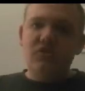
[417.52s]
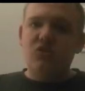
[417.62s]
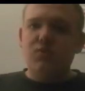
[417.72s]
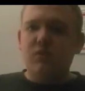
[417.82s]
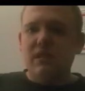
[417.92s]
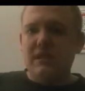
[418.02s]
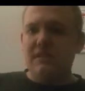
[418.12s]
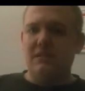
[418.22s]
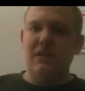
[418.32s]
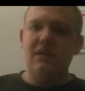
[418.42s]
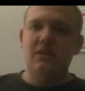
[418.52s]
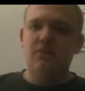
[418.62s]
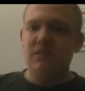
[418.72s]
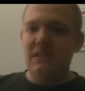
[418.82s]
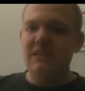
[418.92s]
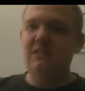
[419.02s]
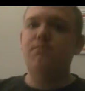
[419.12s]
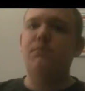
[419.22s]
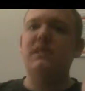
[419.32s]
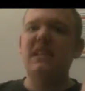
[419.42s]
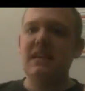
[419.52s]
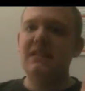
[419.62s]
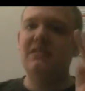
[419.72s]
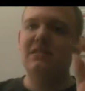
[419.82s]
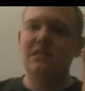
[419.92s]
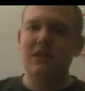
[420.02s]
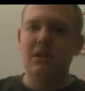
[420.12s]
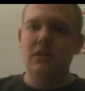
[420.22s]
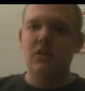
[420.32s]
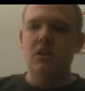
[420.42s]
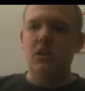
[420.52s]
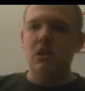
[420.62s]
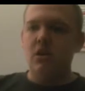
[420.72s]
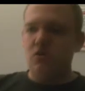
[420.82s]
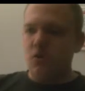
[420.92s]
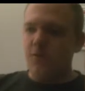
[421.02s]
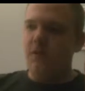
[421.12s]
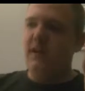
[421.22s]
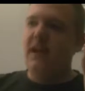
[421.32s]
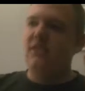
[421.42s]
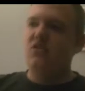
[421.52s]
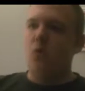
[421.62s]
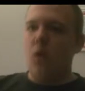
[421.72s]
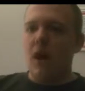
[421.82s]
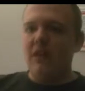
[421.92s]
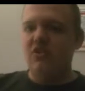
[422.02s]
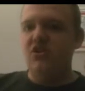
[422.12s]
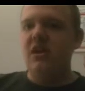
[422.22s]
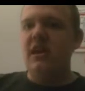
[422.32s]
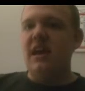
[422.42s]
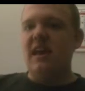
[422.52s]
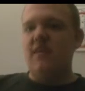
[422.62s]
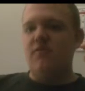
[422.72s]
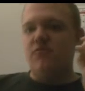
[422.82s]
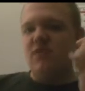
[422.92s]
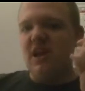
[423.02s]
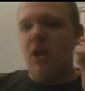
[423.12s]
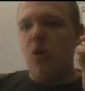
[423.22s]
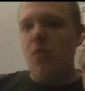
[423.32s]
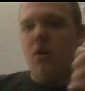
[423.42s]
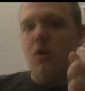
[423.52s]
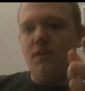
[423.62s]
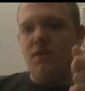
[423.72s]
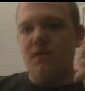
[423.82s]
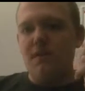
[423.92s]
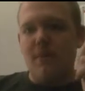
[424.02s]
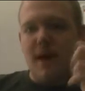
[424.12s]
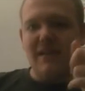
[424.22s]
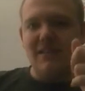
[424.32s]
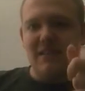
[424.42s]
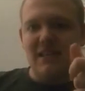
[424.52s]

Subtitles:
So please, please, please don't forget to watch. And I really hope all of you can pass the